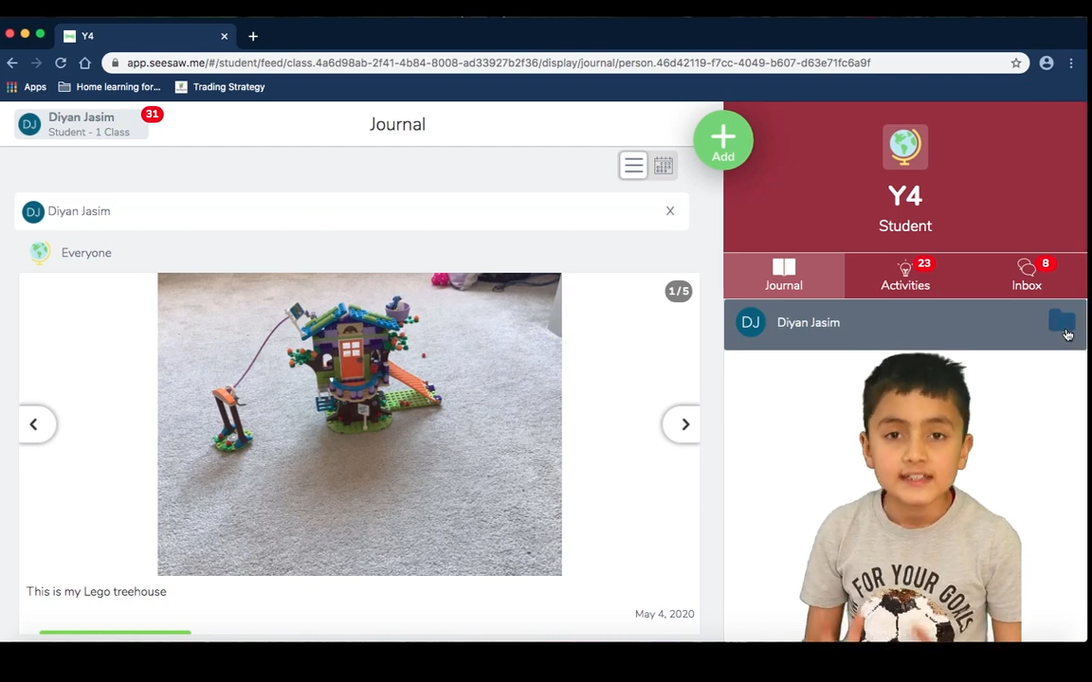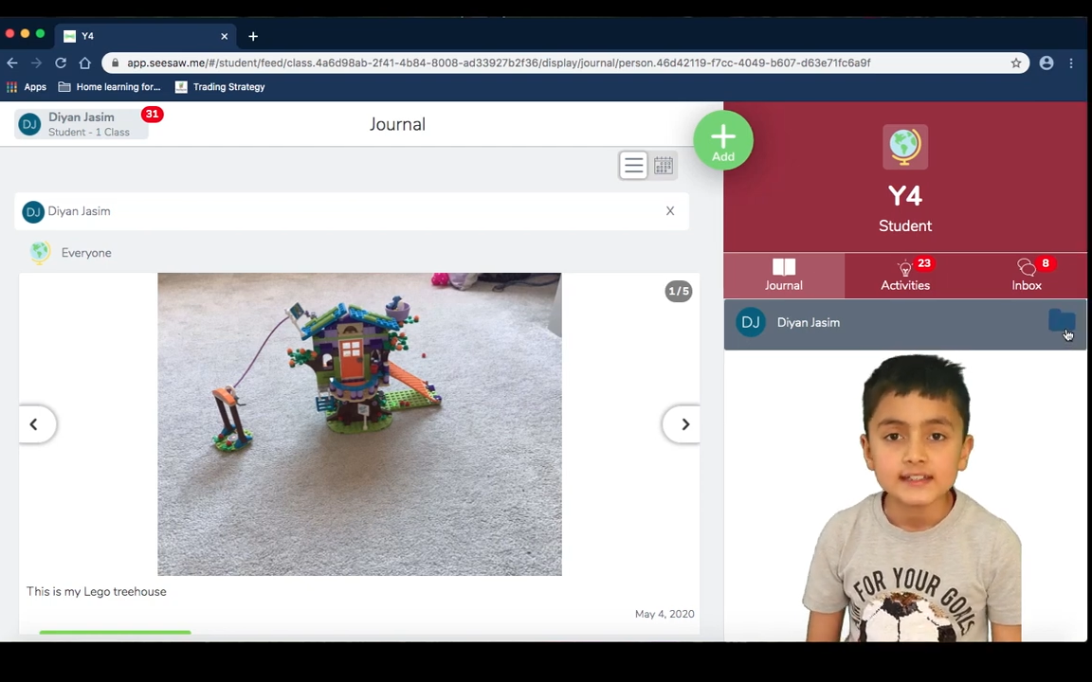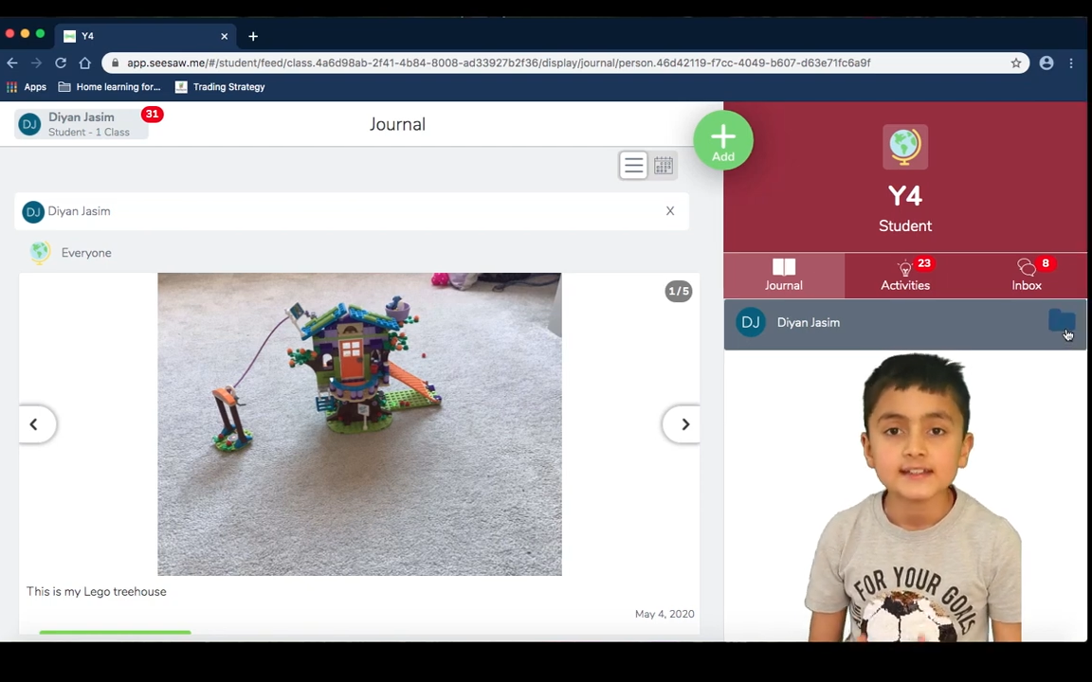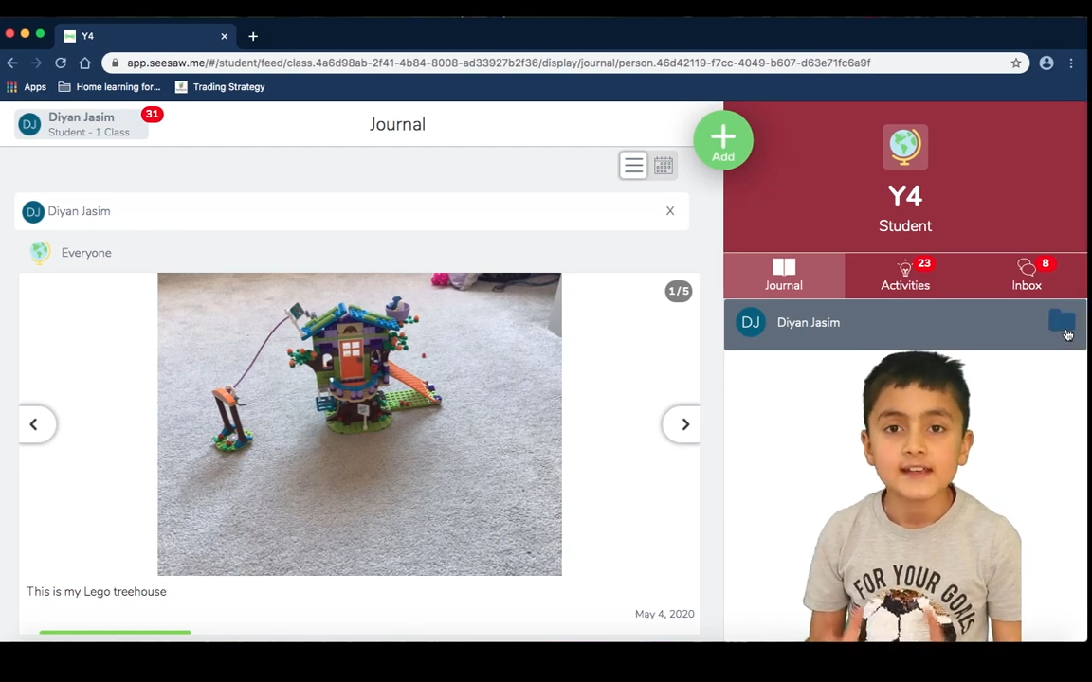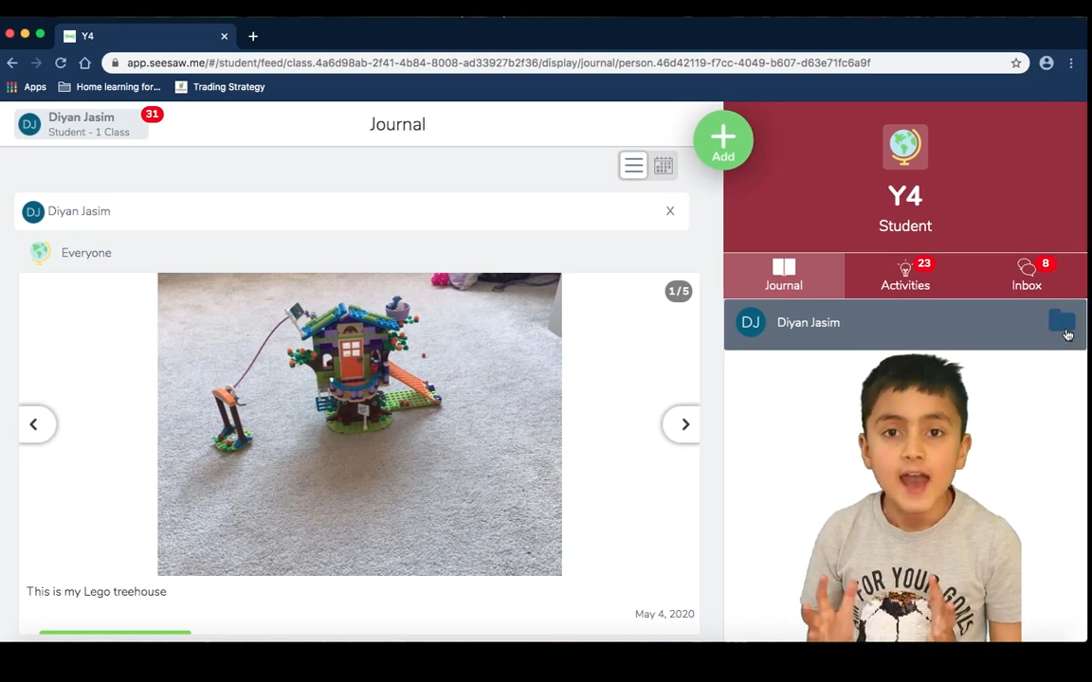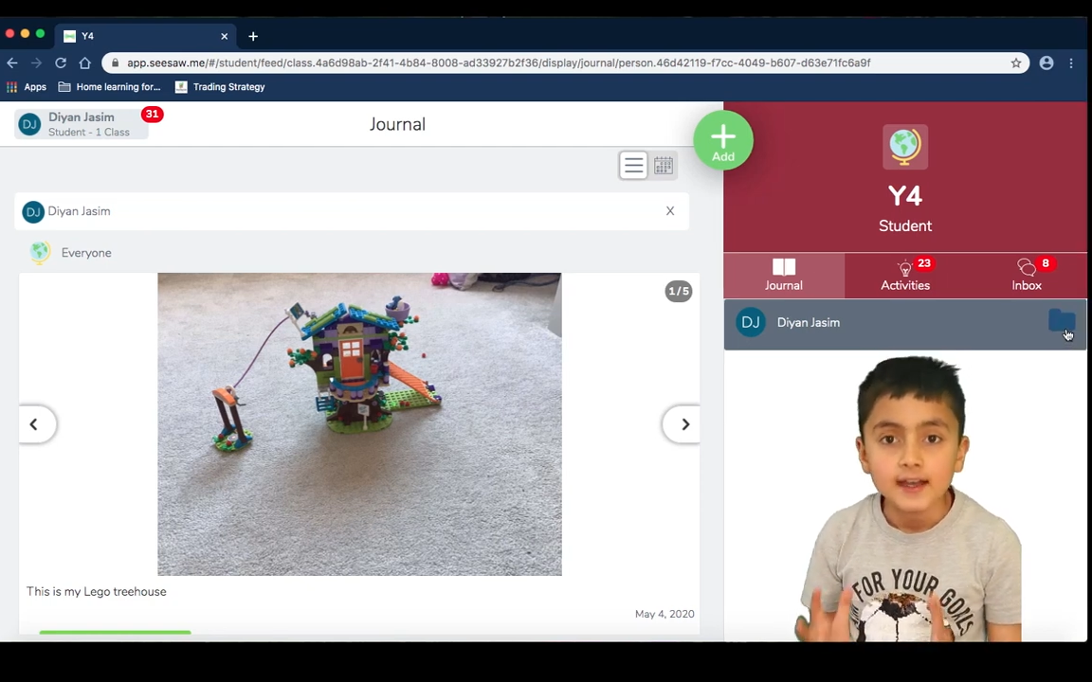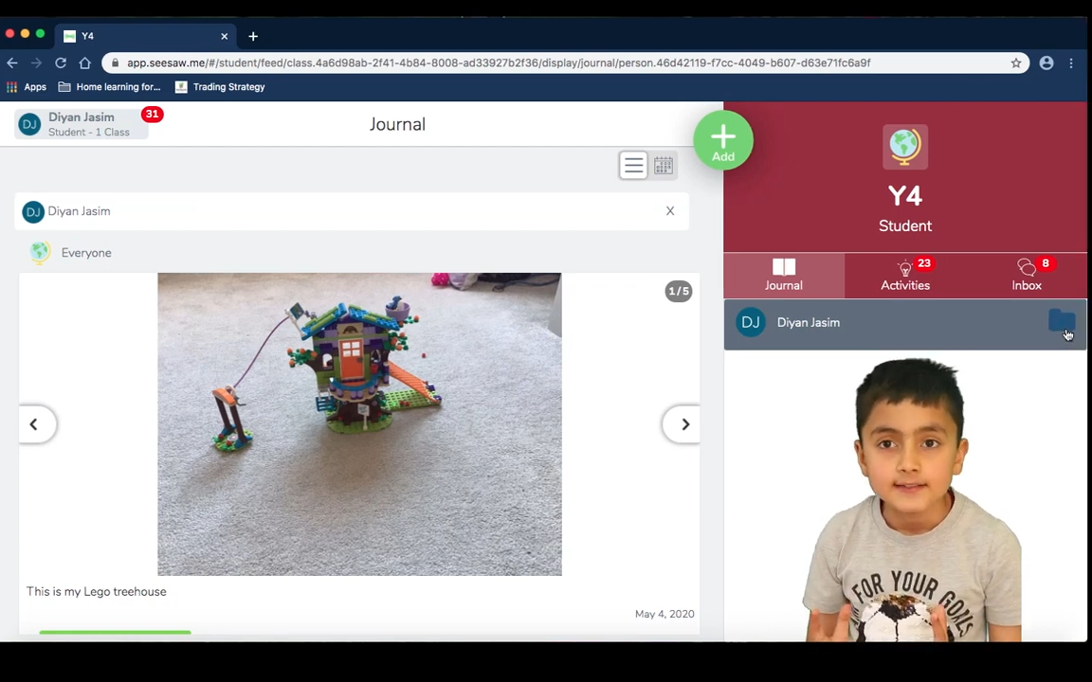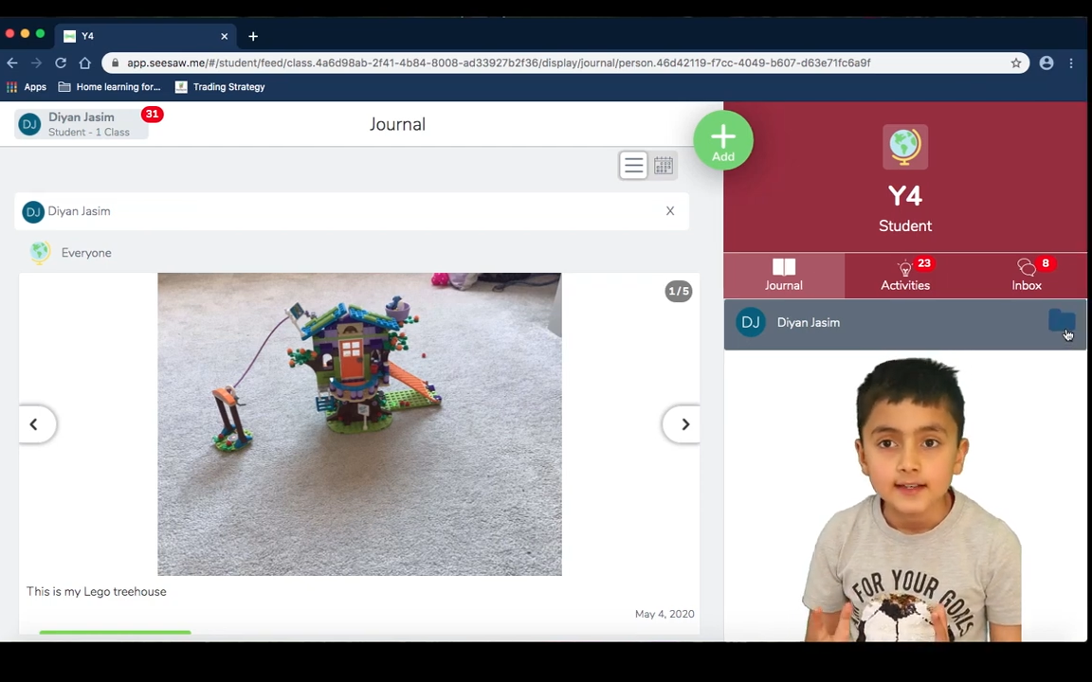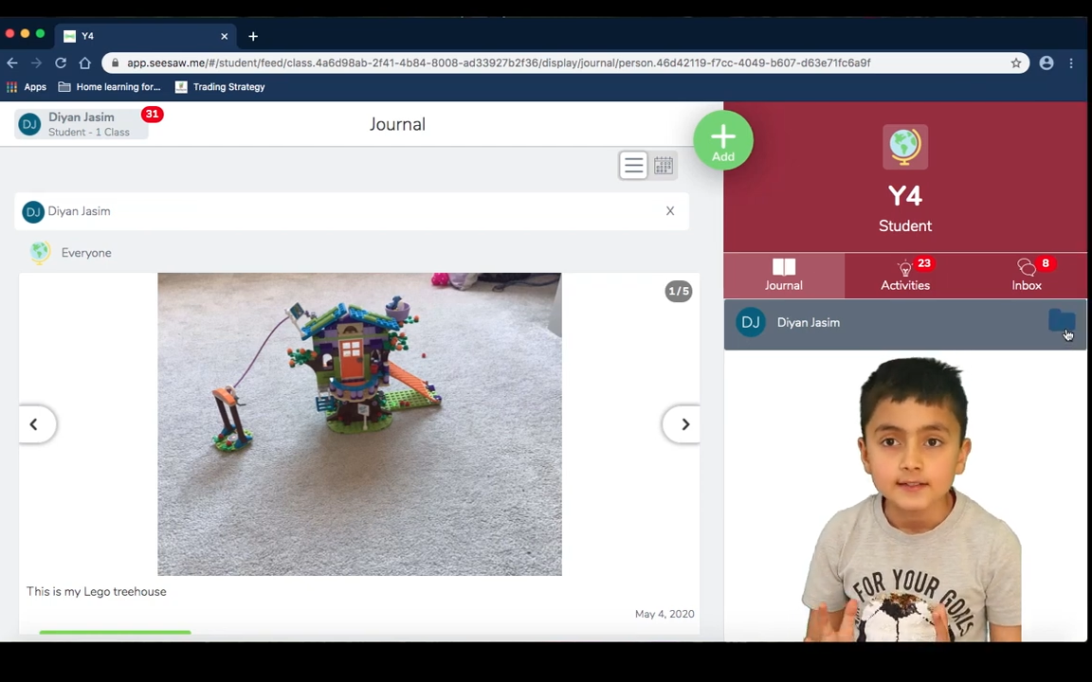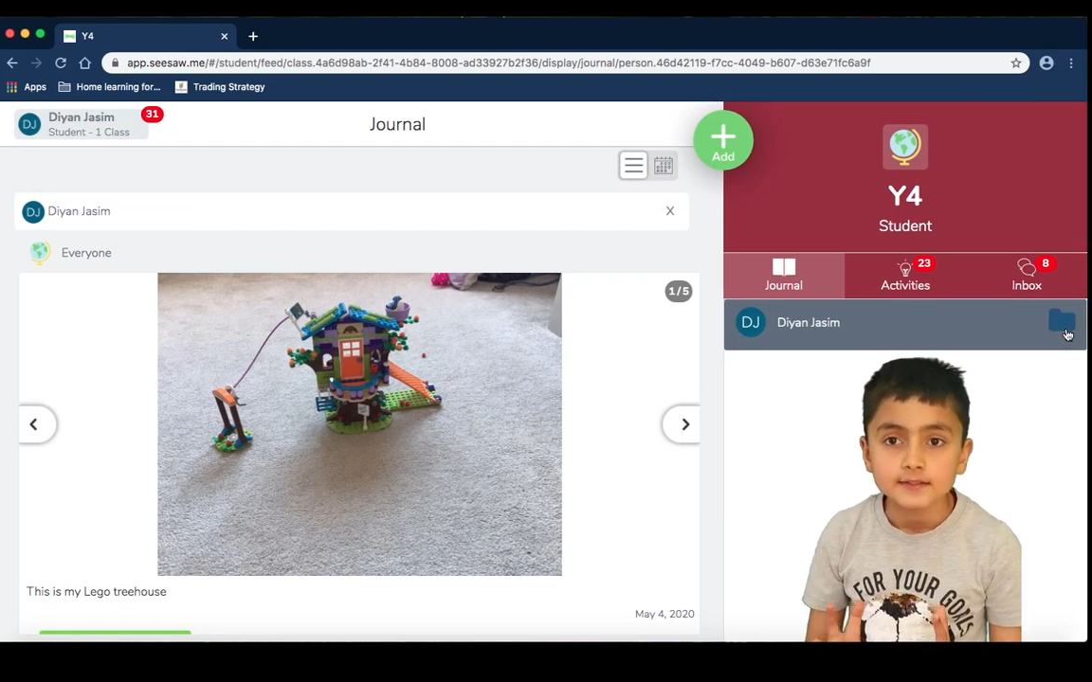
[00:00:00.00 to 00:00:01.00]
easy
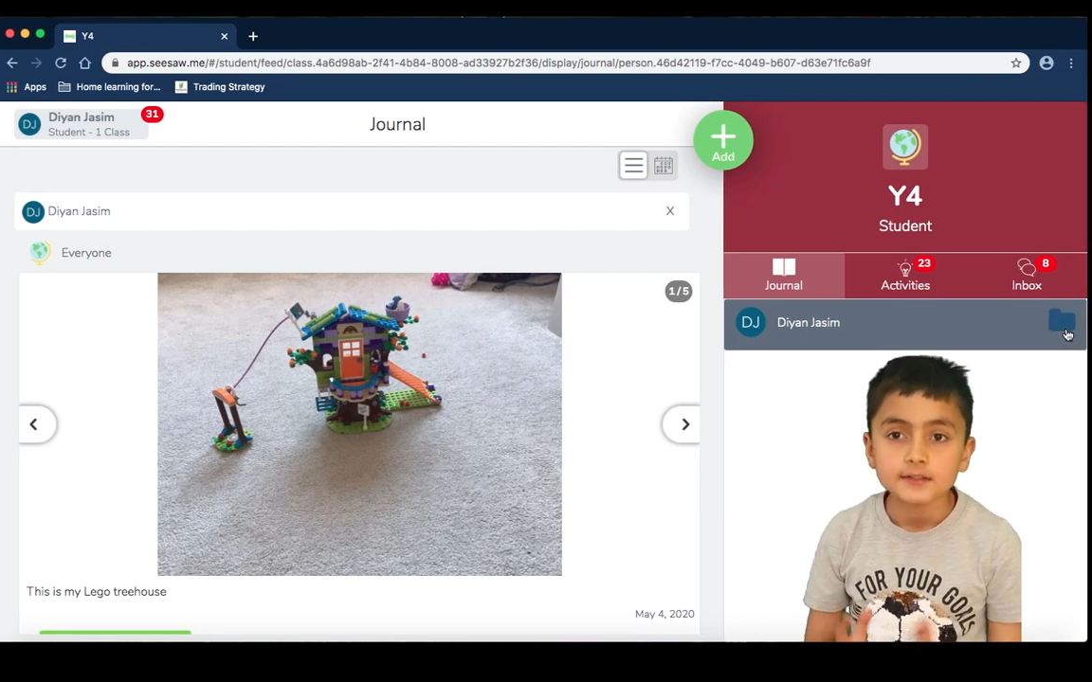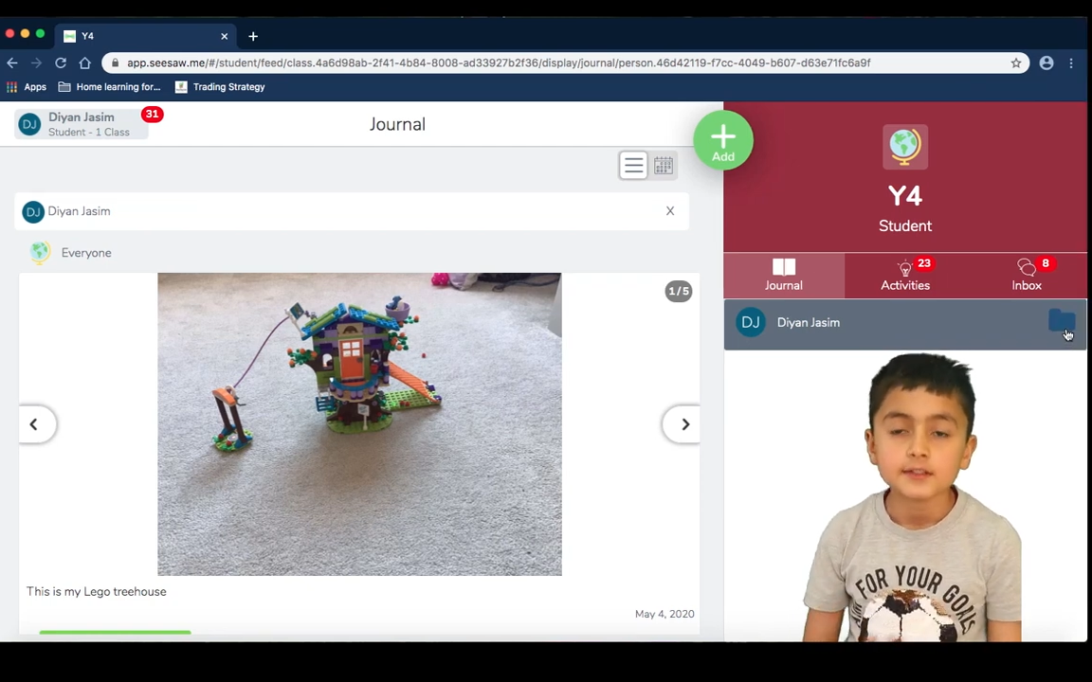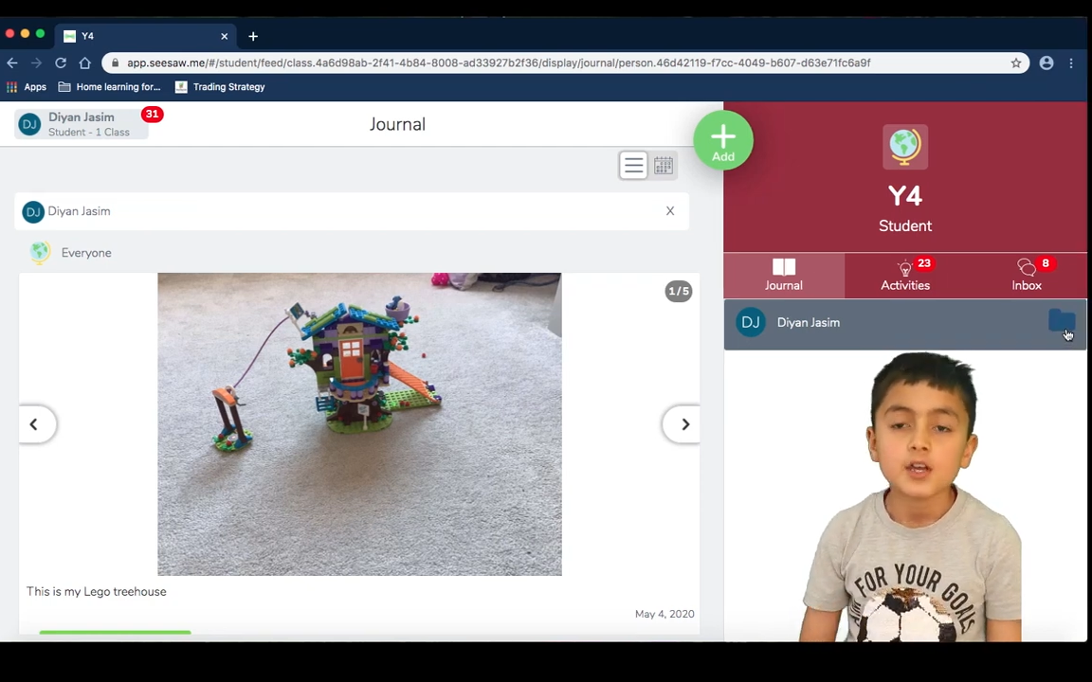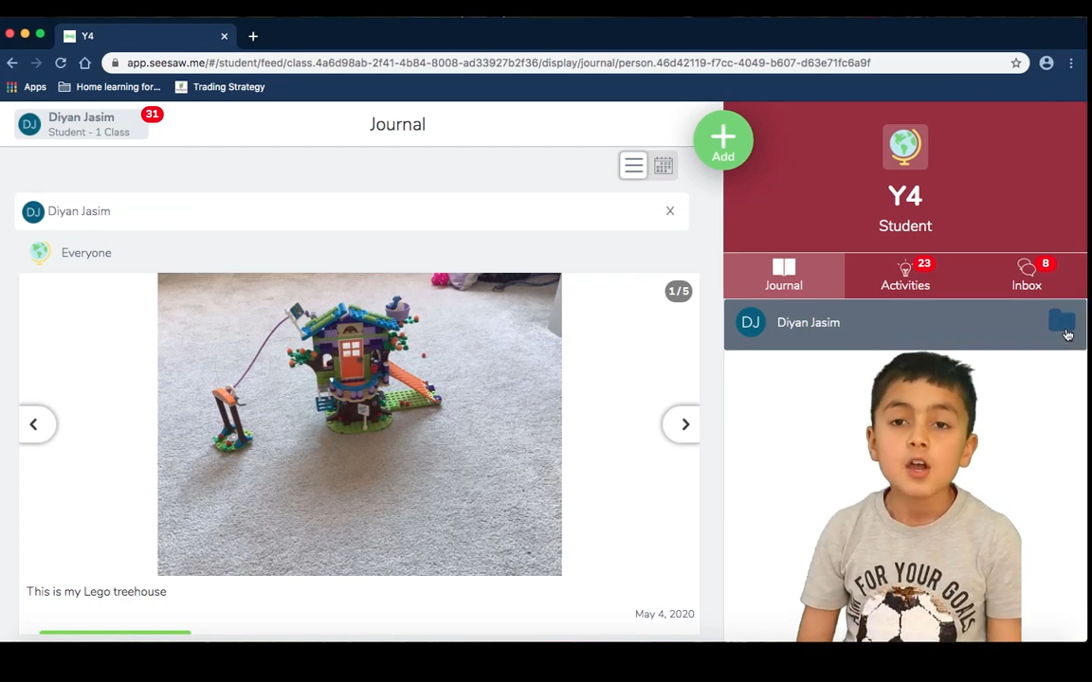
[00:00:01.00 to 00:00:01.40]
access.